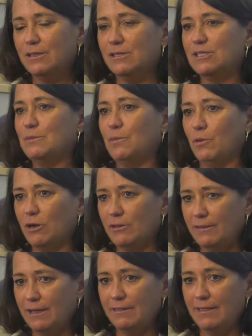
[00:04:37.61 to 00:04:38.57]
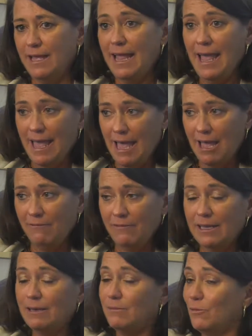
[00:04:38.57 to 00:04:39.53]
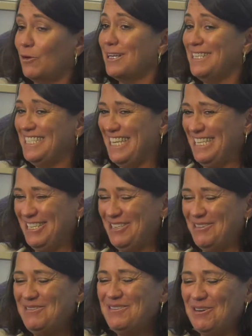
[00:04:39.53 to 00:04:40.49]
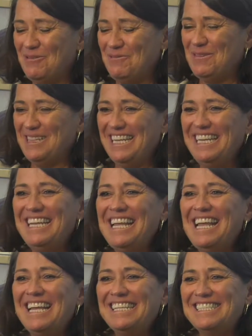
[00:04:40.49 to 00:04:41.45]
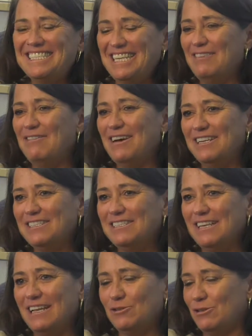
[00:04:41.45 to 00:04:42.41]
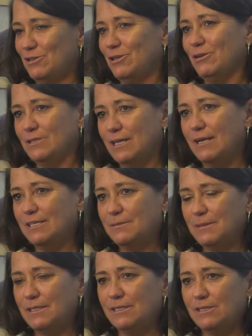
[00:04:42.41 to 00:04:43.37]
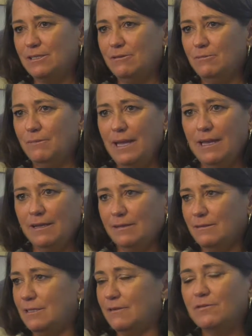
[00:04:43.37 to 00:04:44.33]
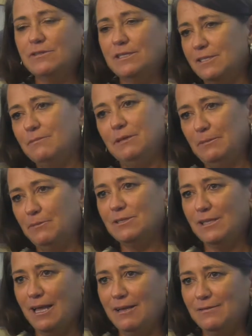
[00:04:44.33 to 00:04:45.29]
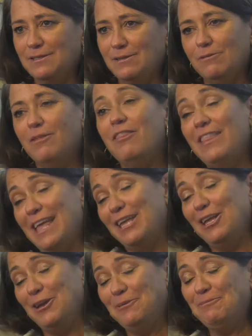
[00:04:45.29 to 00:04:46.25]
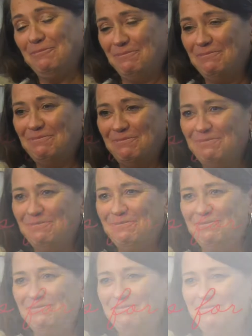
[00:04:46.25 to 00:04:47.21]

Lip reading: the support that they have and will continue, hopefully, to give us at Treasure Coast Hospice to make differences in people's lives. So thank you.